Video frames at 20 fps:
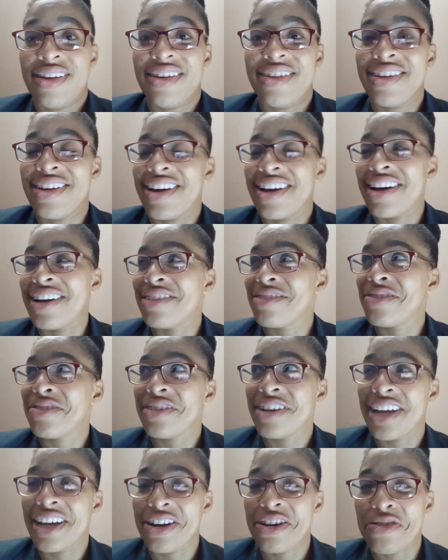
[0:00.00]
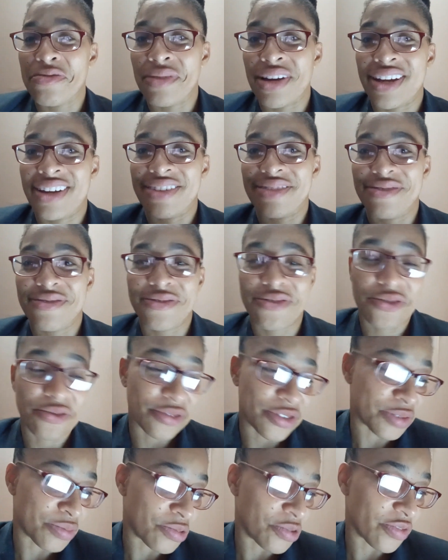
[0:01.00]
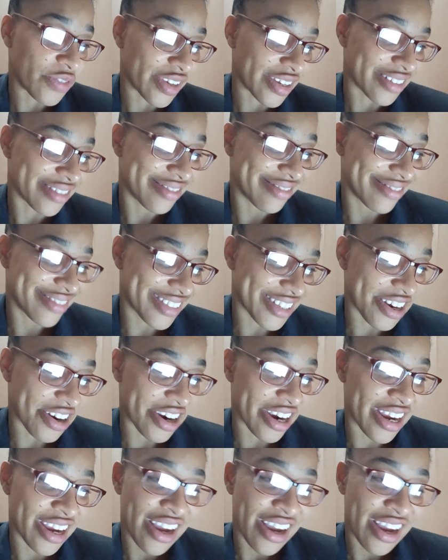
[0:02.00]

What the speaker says: Yeah, I don't like how my phone's moving. Sorry.